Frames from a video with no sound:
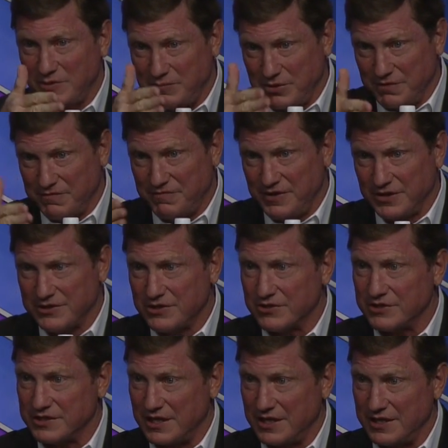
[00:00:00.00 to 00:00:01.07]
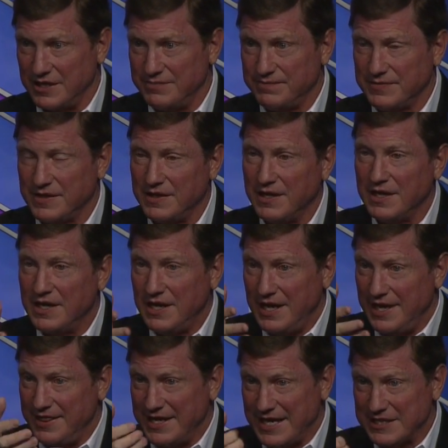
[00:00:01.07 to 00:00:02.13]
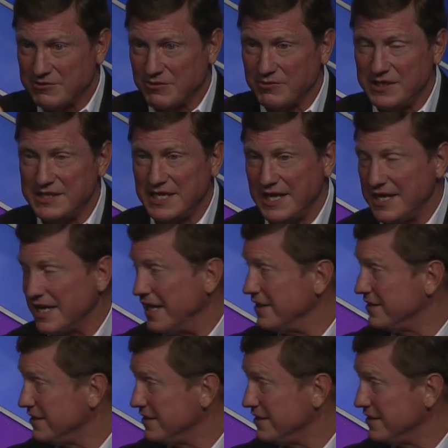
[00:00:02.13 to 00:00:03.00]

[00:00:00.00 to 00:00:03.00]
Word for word: we put filters on it, and that's where we take out